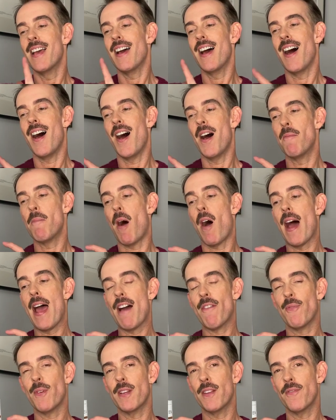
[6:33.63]
I have
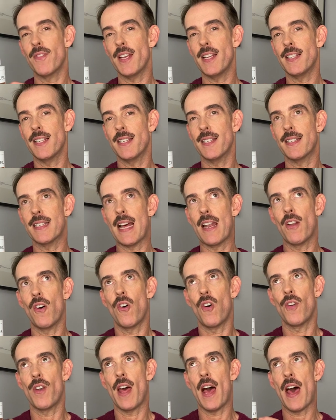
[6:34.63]
one of these in
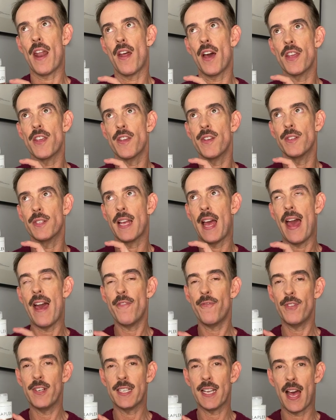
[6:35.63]
salon and I use it
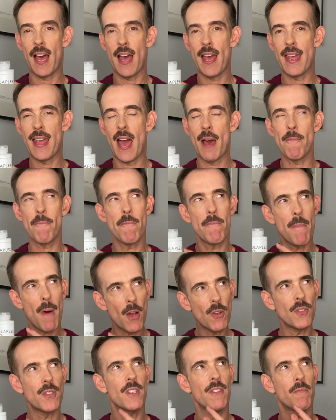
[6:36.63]
every day, and
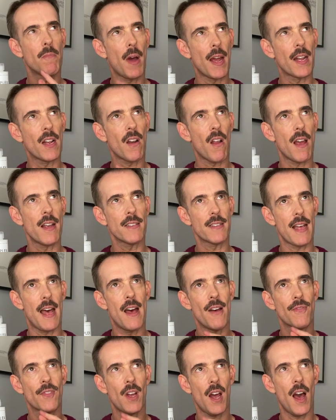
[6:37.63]
most of my clients that
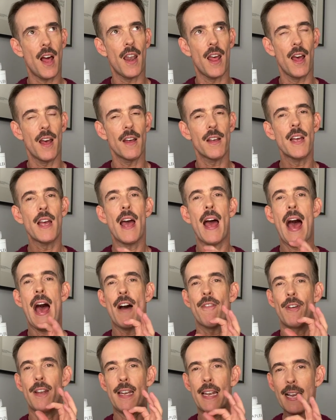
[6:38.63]
have colour have
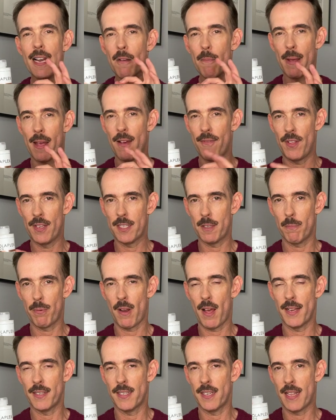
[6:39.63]
a little bit of this
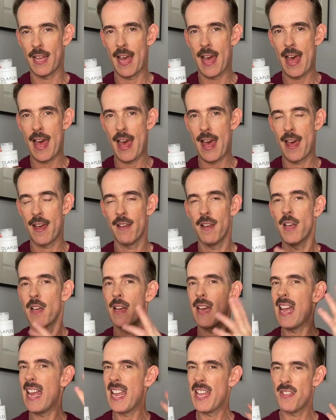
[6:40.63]
applied to their hair,
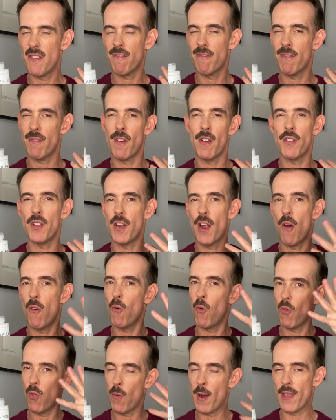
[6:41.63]
either, you know,
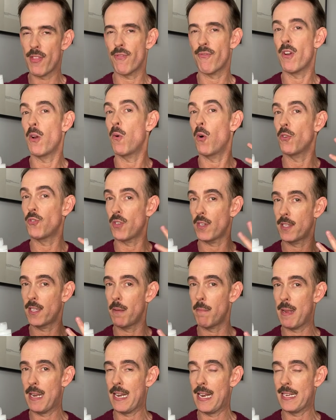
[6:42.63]
all the way through or just the
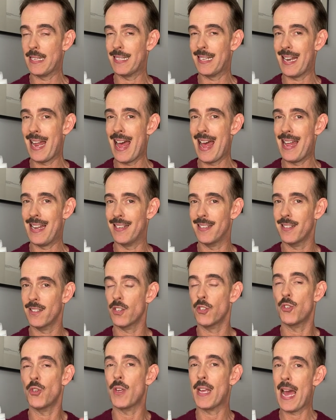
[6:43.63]
mid-lengths and ends,
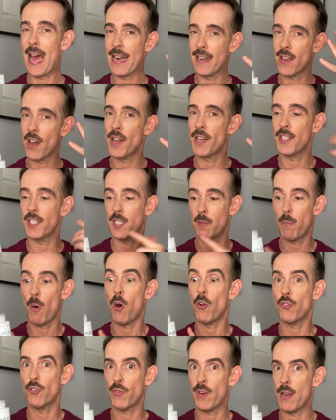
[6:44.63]
because you can kind of
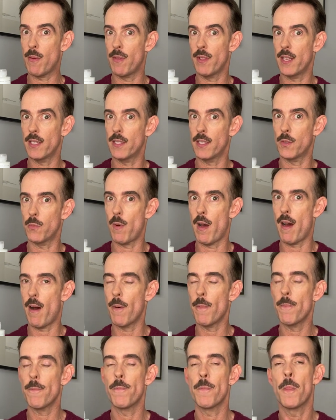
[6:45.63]
spot treat with this as
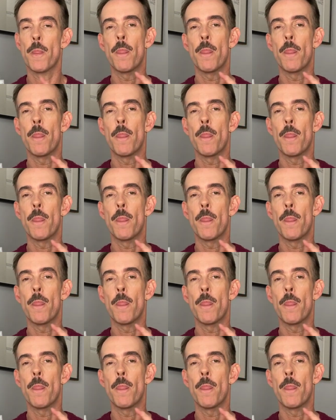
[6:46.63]
well.